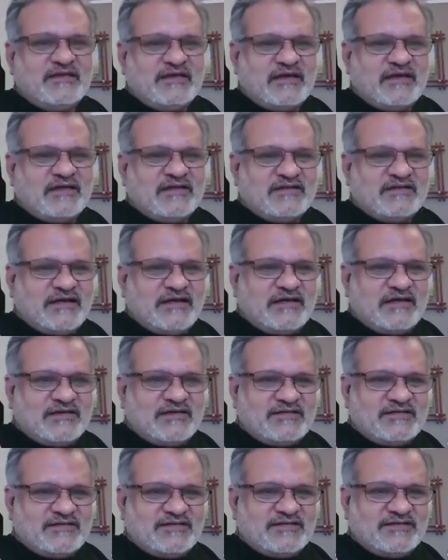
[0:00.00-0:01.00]
and
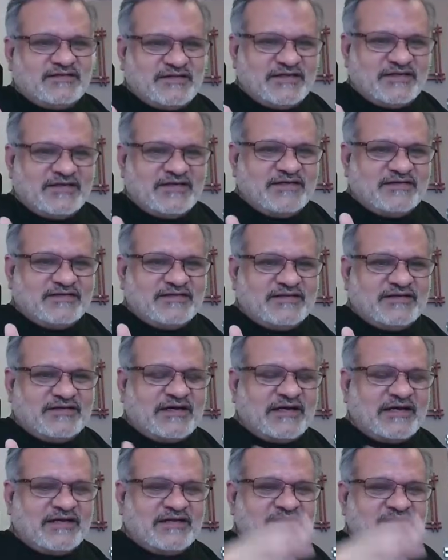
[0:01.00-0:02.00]

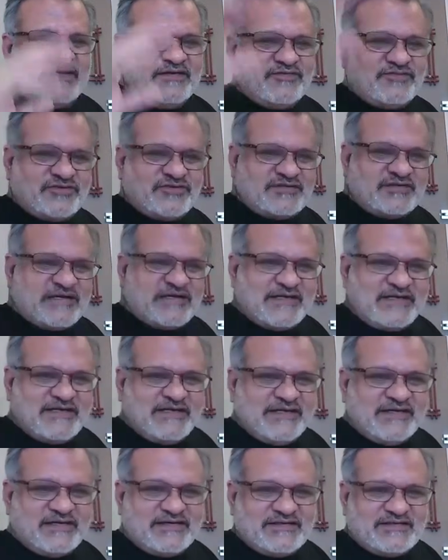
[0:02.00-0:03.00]
there was
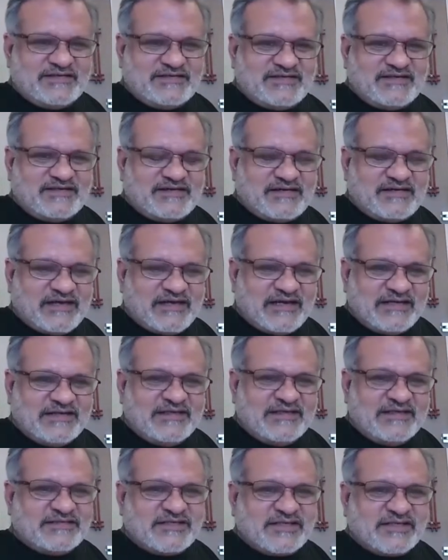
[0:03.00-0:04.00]
ideas
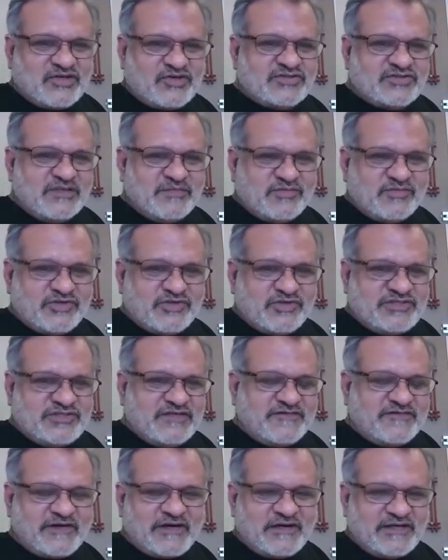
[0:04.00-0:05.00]
and goods emerged
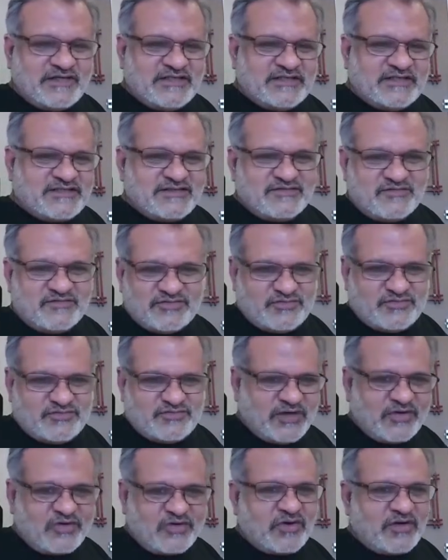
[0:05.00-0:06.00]
in Far East.
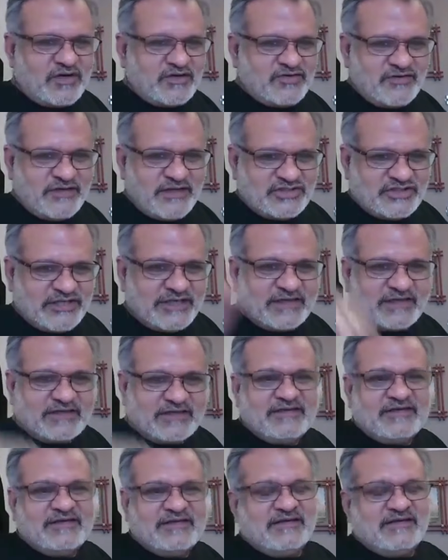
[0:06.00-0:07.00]
We can call it today
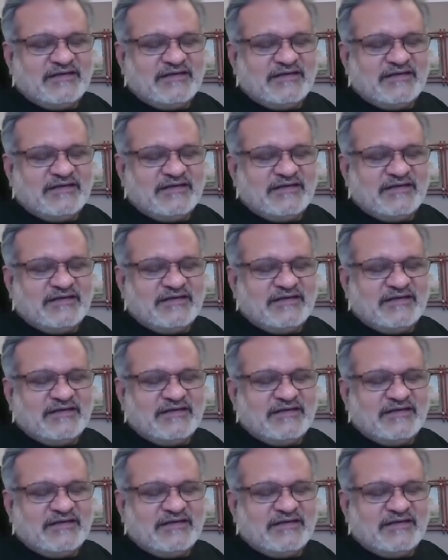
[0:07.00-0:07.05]
China,